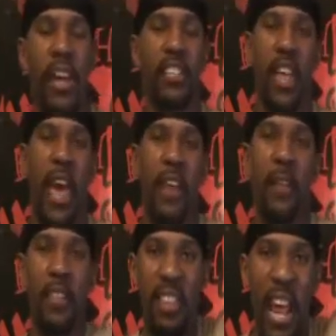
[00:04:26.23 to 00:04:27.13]
is that
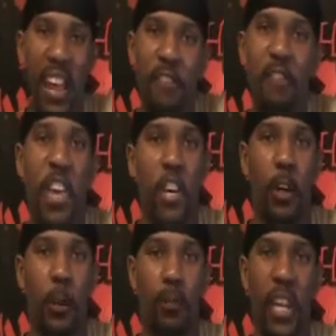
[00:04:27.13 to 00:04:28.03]
they
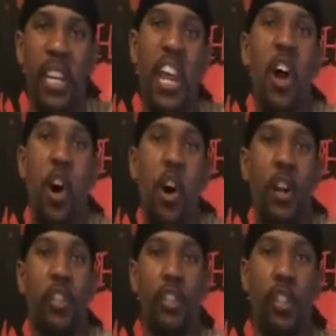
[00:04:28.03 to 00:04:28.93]
feel in their
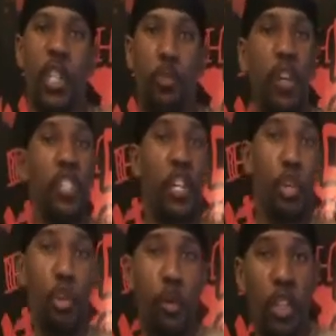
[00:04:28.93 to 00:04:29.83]
hearts,
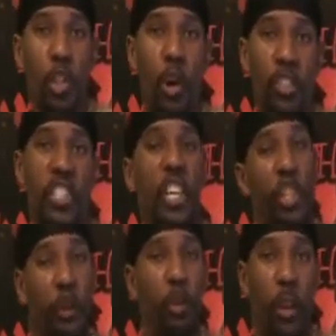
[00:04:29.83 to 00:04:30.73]
especially Ubisoft, since
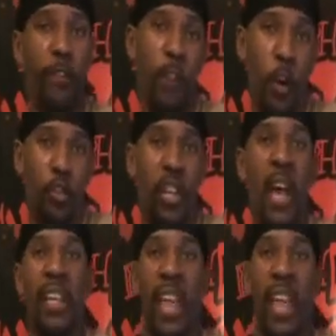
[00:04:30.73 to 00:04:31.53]
they jumped on it first,